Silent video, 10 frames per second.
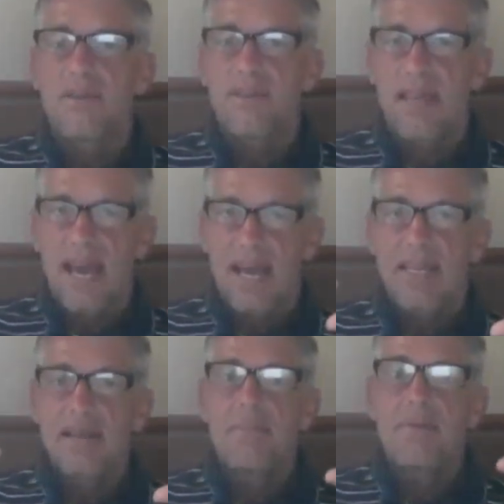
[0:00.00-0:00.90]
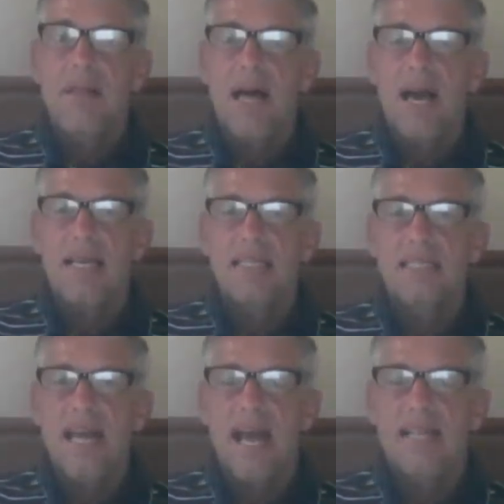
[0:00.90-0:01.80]
that
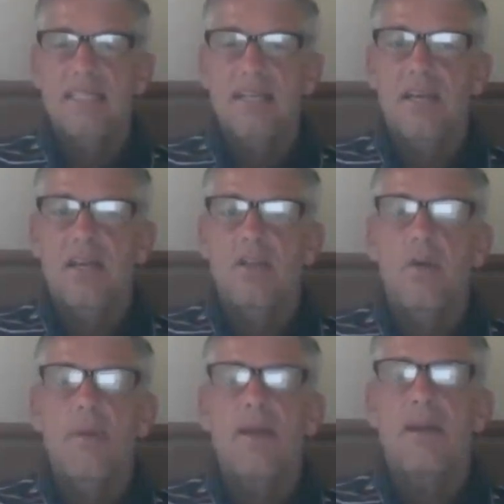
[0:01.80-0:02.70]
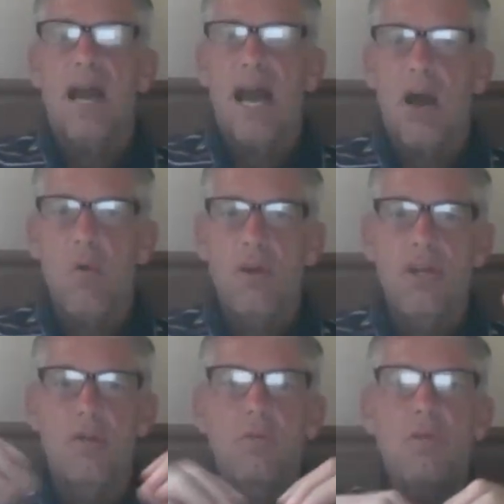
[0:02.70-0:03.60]
implies that no matter how we
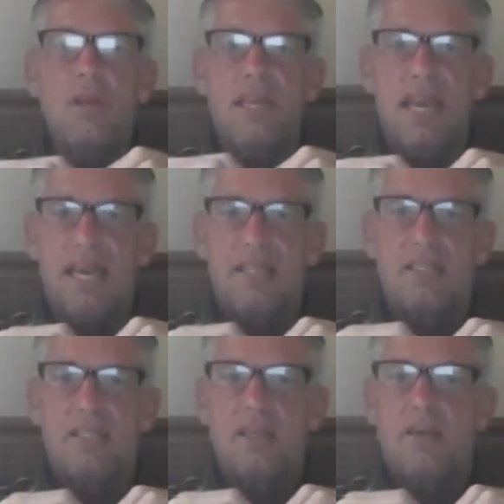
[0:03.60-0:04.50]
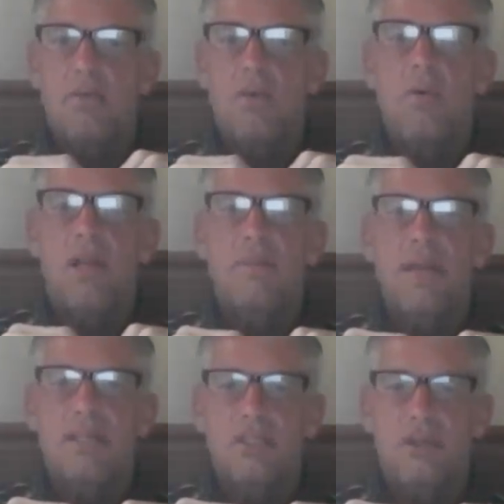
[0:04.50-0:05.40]
communicate, we want to
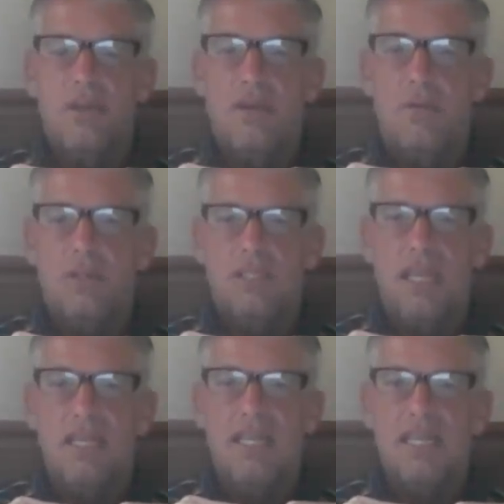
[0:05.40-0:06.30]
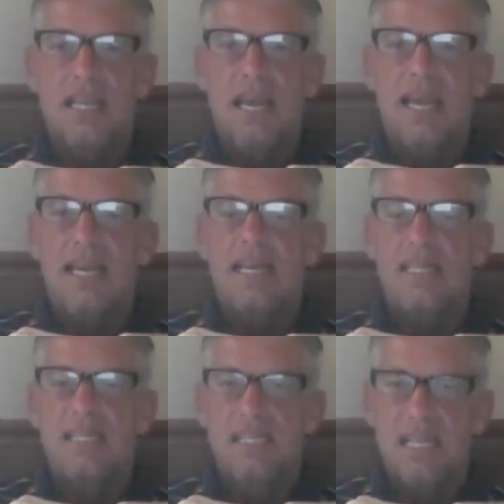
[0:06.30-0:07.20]
make sure that we're sending a
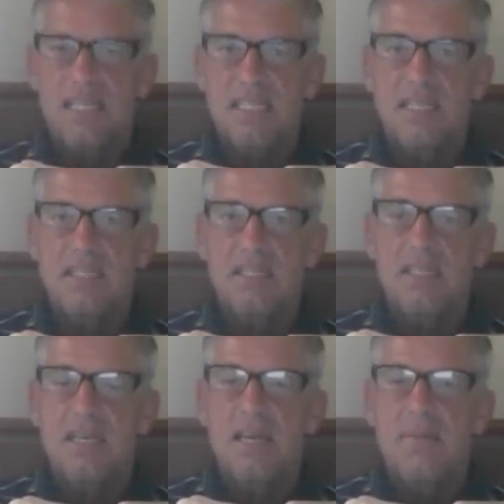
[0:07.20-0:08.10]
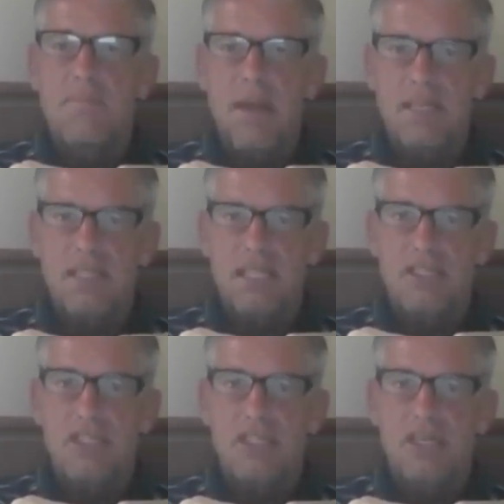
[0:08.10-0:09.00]
consistent
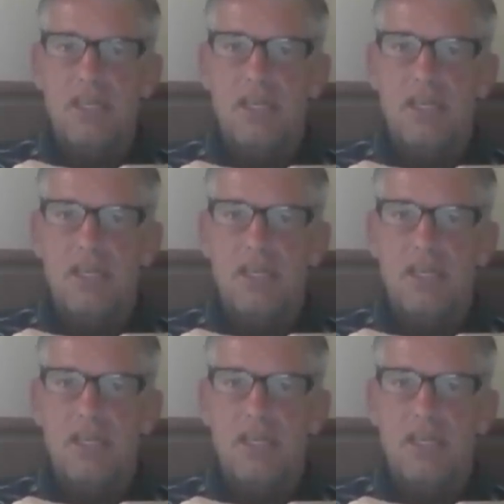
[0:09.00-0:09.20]
message.